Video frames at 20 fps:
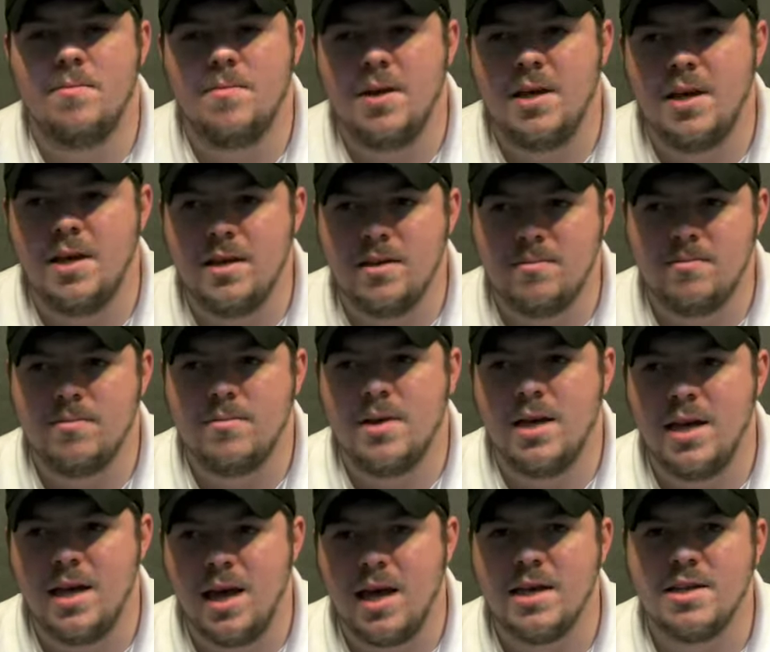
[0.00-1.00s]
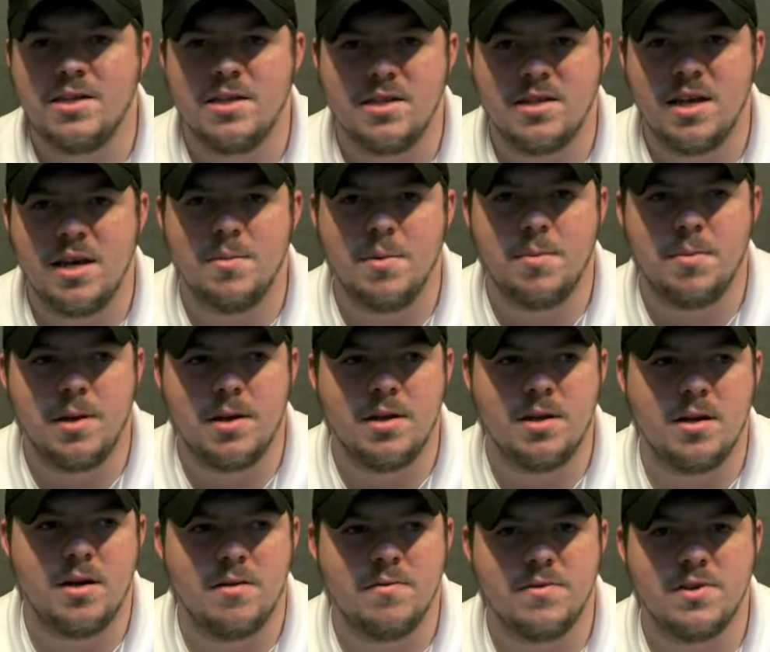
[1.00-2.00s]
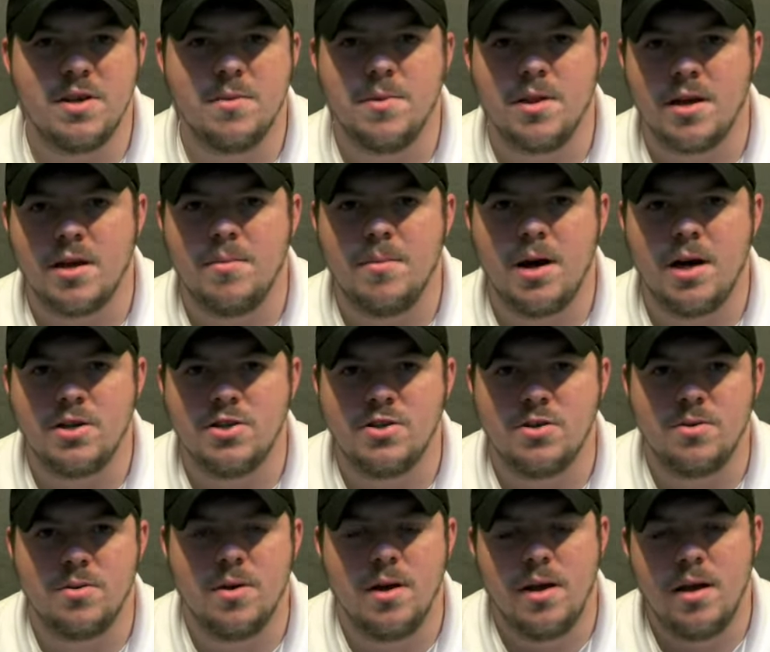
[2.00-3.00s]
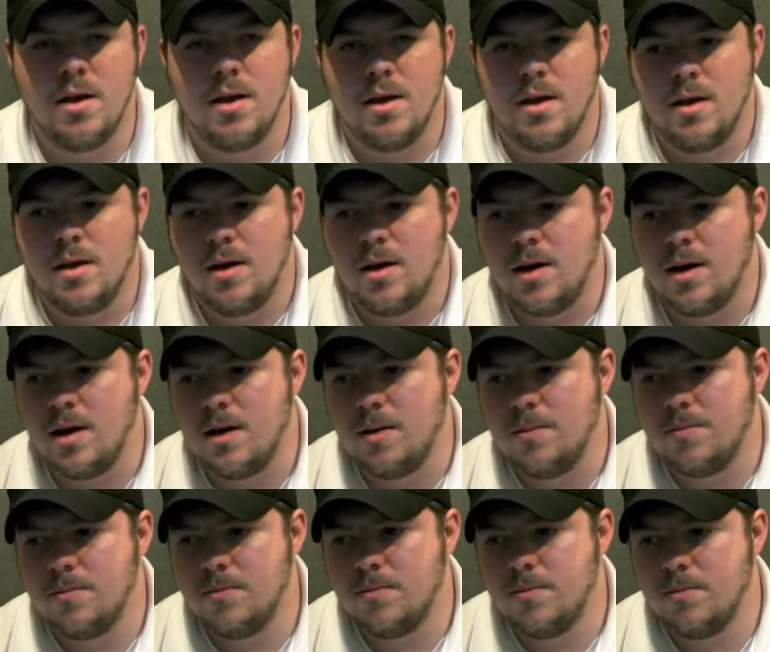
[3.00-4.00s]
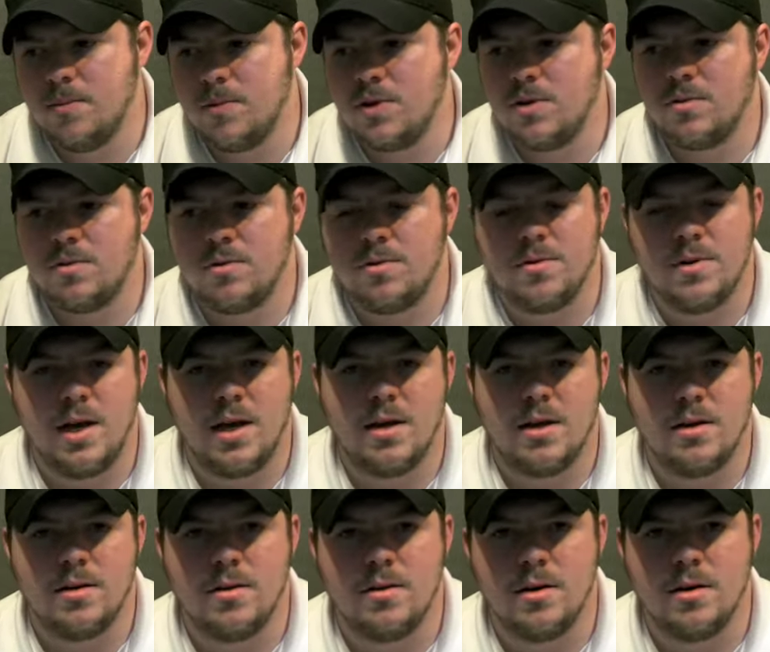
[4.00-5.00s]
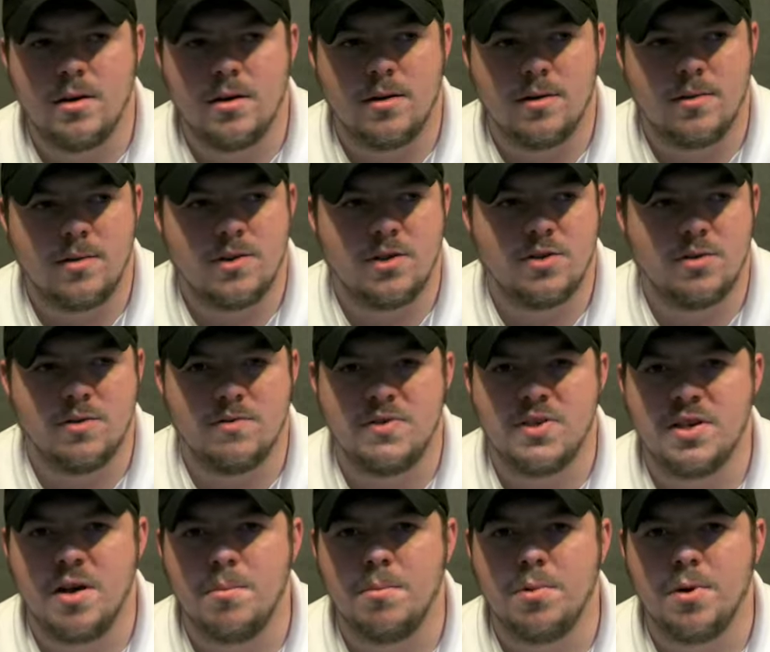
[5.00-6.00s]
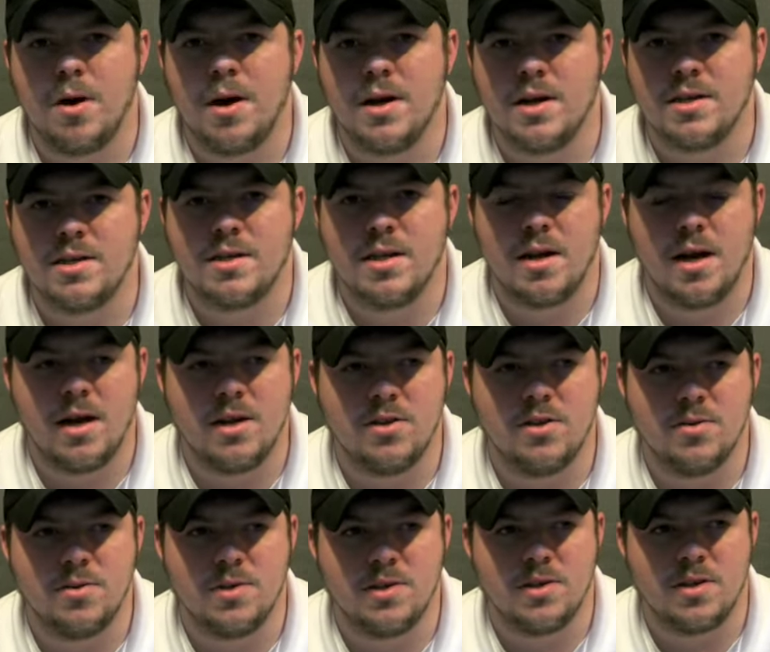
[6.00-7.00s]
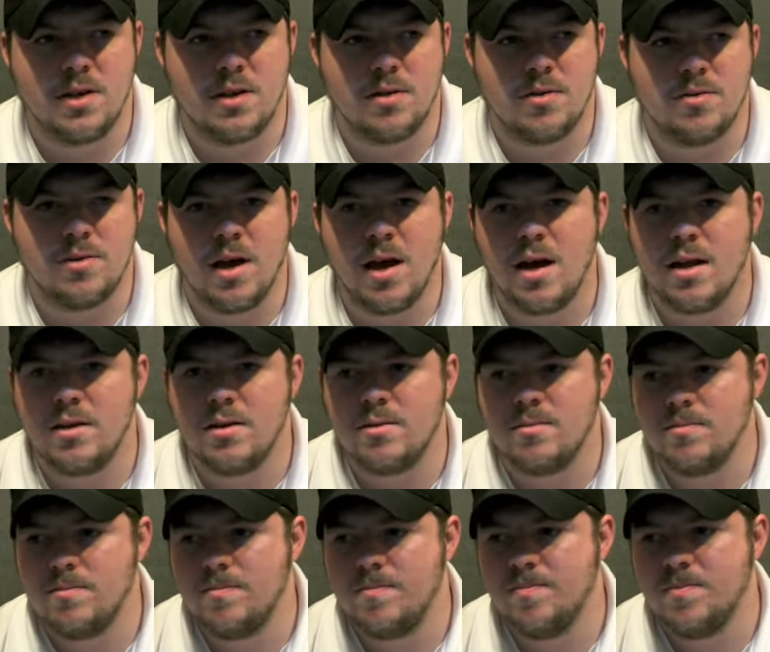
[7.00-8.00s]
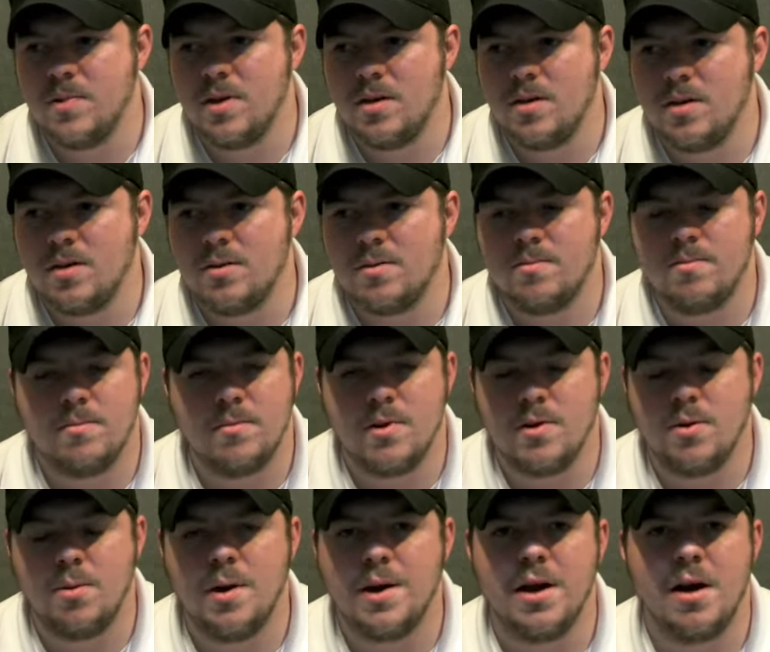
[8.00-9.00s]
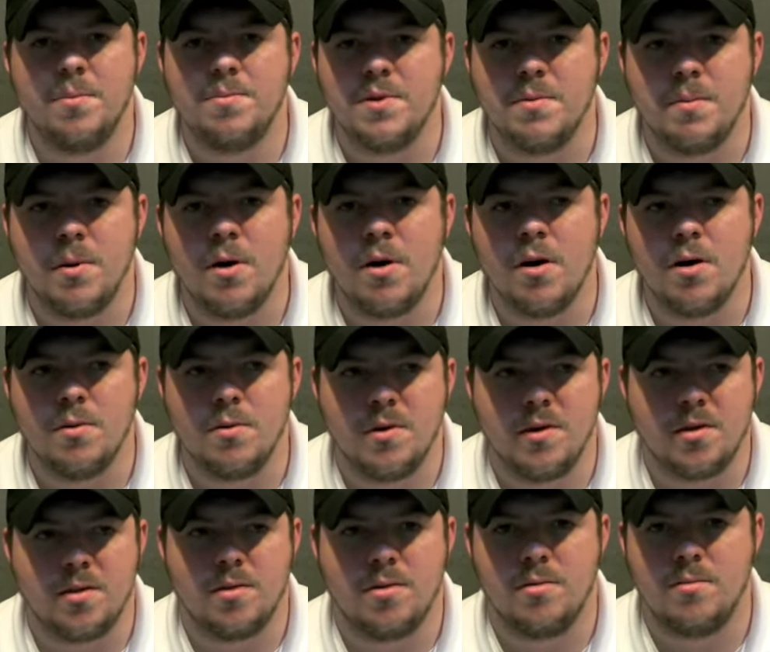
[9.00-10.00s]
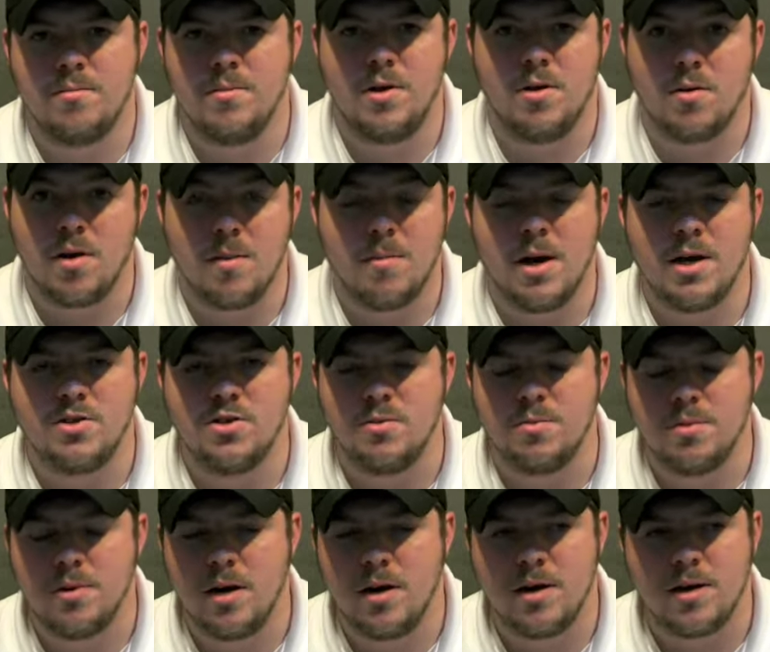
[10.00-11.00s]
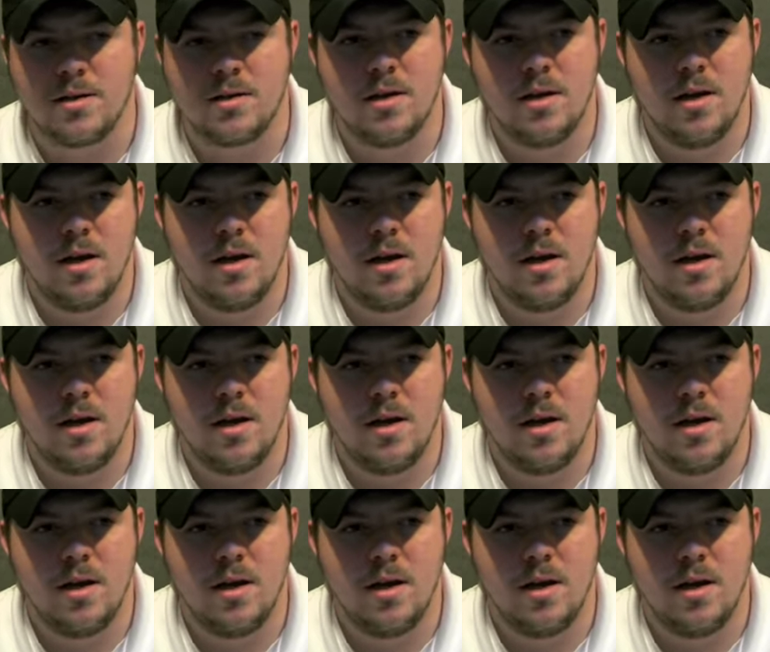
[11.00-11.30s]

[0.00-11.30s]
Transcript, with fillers: he he has the same opinion of some of the Camacho uh, created uh, sort of sub products that I do is that they're not quite up to par with you know Camacho product.